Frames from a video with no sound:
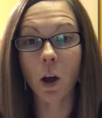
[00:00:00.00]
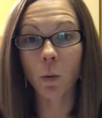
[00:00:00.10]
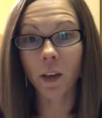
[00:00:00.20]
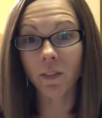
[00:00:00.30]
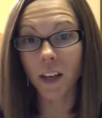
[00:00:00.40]

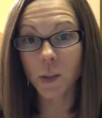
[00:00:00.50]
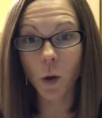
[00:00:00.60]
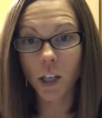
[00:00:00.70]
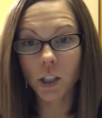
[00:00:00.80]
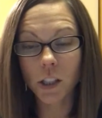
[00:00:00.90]
homemade face
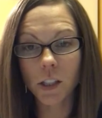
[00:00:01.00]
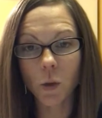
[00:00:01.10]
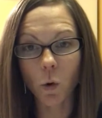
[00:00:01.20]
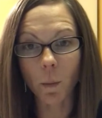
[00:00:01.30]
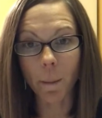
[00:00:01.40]
washes
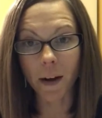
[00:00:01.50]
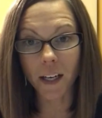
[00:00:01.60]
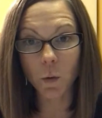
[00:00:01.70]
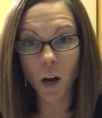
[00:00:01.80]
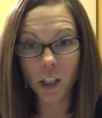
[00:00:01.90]
or my
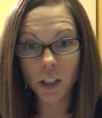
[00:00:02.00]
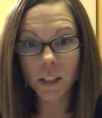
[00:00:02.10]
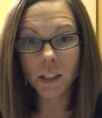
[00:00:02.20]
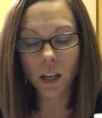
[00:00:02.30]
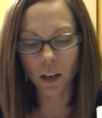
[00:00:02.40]
body
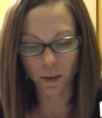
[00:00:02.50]
washes.